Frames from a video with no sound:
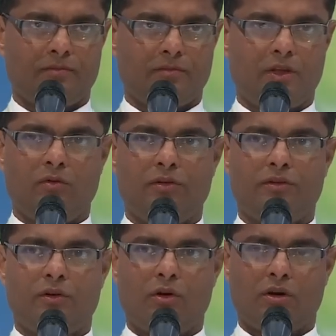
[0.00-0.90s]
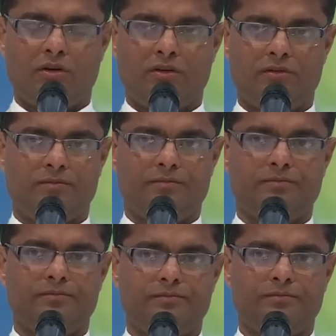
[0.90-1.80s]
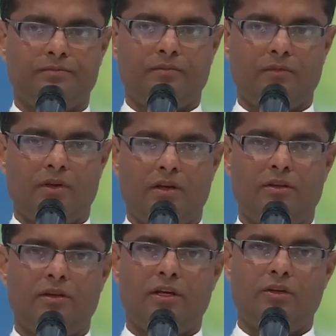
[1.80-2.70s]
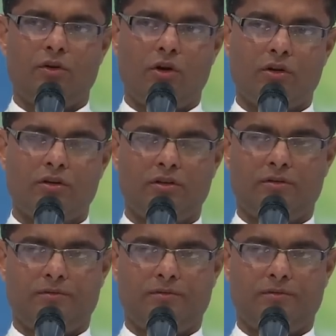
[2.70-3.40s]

there was a rock, and in that rock